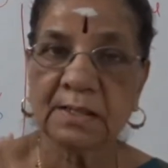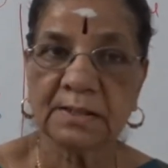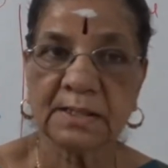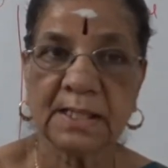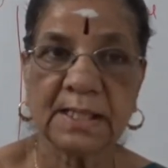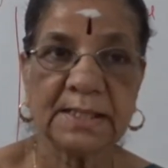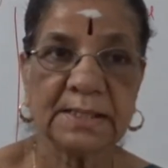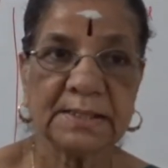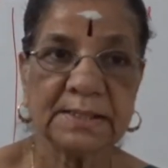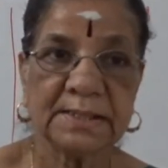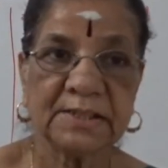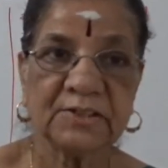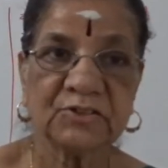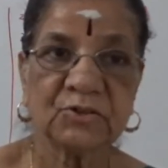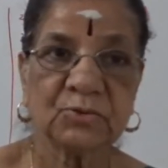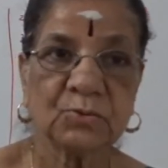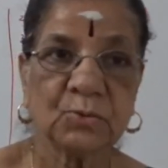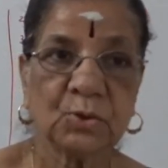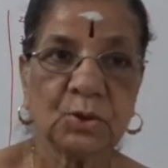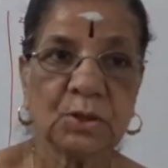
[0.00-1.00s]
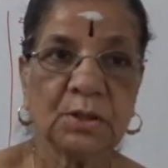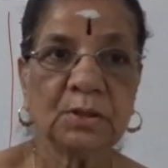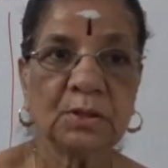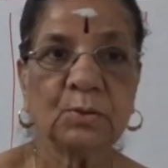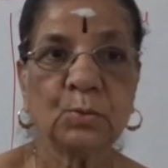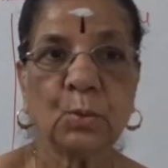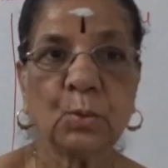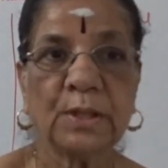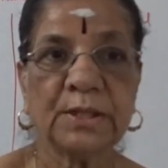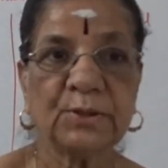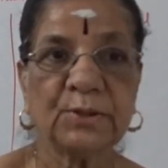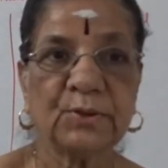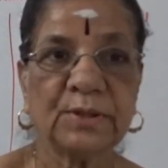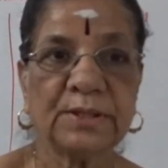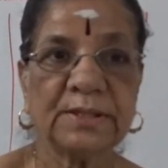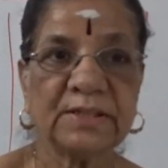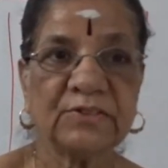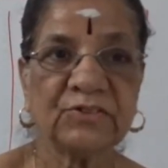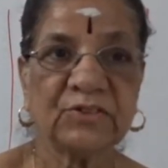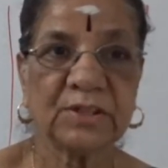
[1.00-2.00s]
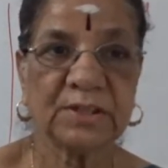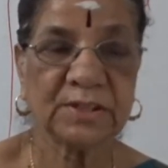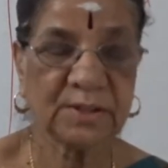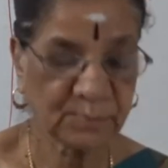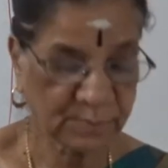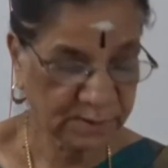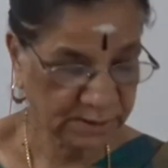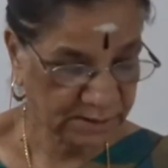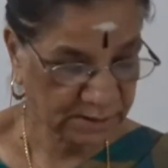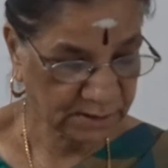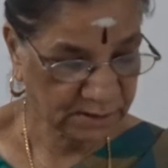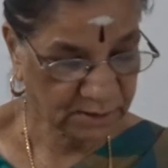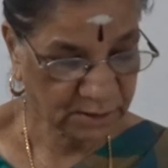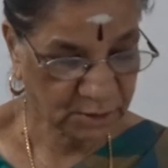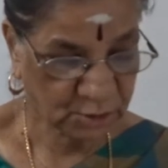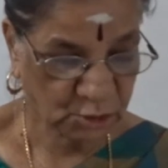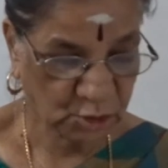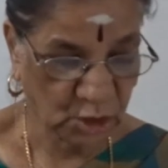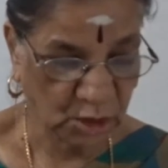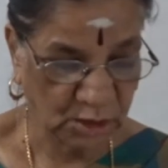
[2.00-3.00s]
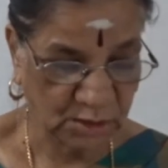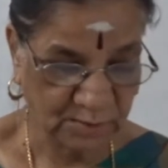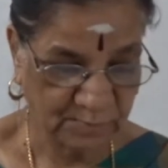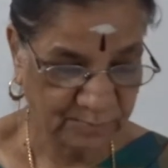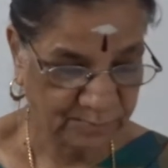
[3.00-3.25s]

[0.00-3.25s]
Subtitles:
9 years old, 120 centimeter tall.